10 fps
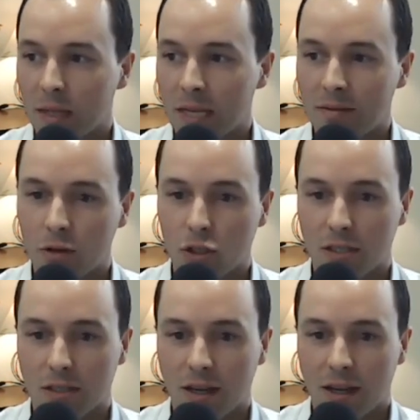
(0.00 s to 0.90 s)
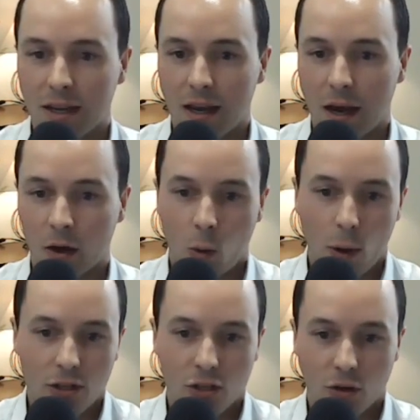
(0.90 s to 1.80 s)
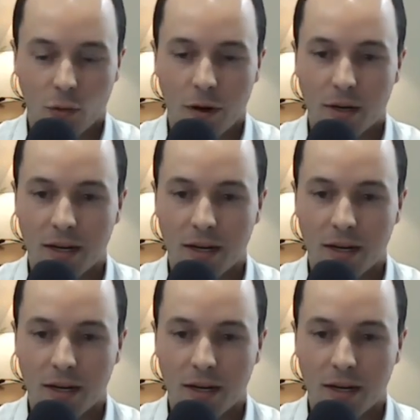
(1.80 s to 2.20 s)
even just a question, right?